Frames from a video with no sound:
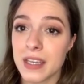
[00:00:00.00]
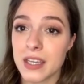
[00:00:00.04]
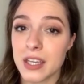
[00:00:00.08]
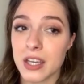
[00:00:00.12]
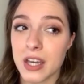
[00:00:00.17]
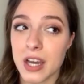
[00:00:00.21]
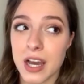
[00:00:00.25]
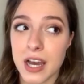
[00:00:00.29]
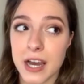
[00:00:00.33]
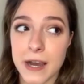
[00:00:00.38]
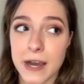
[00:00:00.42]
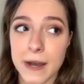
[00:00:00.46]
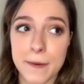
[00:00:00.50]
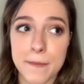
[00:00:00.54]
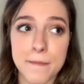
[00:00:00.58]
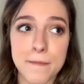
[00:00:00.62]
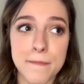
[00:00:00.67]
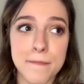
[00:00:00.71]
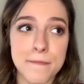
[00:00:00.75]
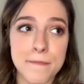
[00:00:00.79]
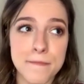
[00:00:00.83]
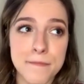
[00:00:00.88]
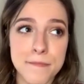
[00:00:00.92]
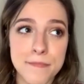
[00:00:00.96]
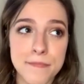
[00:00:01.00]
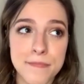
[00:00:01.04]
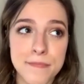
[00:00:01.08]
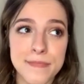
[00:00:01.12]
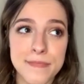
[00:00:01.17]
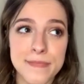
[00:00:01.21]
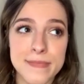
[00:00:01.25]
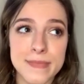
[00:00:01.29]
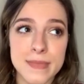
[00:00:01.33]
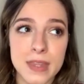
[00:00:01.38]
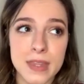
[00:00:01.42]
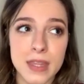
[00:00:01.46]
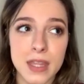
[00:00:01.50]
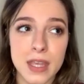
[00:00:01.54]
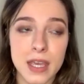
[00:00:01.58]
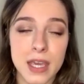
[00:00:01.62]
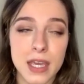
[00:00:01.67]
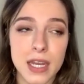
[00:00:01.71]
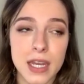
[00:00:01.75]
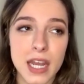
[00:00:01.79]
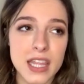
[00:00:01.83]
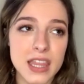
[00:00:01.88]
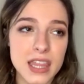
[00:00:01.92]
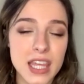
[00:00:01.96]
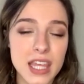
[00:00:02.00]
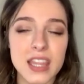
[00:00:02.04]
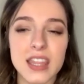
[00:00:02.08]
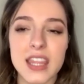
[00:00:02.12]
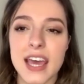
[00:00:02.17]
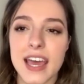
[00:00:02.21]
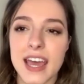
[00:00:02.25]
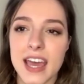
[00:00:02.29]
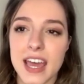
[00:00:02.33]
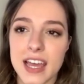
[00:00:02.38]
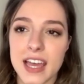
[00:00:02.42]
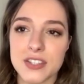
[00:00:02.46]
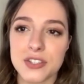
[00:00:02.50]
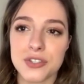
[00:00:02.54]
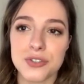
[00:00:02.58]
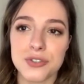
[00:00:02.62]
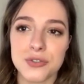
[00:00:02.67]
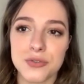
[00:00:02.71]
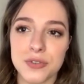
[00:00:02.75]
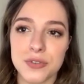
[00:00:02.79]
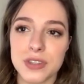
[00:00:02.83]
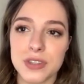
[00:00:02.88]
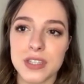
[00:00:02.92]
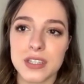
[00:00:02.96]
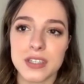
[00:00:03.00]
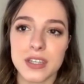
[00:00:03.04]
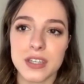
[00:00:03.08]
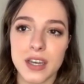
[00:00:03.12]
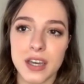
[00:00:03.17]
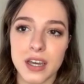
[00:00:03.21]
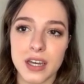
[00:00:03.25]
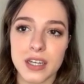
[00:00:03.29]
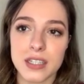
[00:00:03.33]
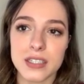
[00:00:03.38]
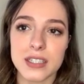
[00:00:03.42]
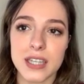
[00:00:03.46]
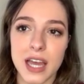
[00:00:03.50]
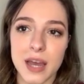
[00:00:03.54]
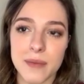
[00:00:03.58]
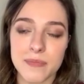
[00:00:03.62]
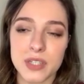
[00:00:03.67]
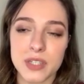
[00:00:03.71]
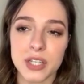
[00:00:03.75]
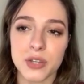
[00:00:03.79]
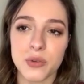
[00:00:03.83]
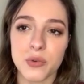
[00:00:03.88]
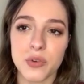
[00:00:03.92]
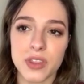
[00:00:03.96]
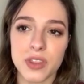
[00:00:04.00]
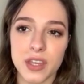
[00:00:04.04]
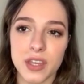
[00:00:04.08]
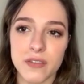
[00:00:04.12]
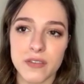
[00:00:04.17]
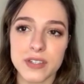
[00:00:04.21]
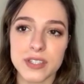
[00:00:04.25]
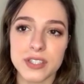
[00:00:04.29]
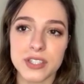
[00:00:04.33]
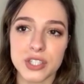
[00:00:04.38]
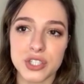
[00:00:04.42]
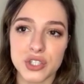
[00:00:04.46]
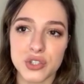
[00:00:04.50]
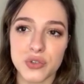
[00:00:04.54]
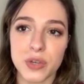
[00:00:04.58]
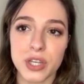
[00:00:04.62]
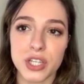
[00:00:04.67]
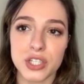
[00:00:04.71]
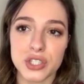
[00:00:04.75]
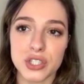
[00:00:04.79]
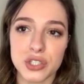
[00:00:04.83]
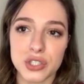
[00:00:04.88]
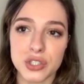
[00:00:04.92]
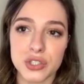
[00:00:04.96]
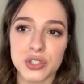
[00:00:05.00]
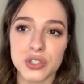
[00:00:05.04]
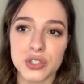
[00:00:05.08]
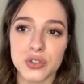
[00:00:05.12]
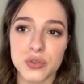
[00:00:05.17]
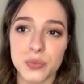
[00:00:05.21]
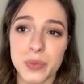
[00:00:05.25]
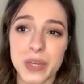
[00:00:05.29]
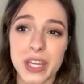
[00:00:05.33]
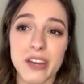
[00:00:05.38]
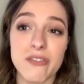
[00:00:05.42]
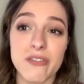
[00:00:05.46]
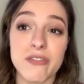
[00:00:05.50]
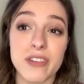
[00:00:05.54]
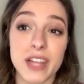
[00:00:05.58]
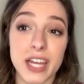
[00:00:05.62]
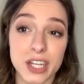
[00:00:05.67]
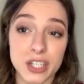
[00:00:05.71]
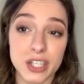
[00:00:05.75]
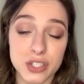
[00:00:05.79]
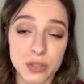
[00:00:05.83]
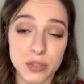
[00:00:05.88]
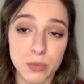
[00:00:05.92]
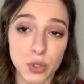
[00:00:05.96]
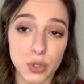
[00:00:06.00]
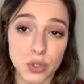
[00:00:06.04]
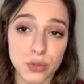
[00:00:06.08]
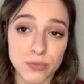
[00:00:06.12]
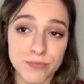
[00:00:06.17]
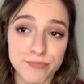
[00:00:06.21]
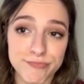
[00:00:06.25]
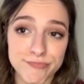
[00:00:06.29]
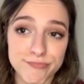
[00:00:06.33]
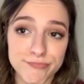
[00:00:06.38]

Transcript: Yeah. Um, and I think that has to do with the adapting with every situation, to being flexible.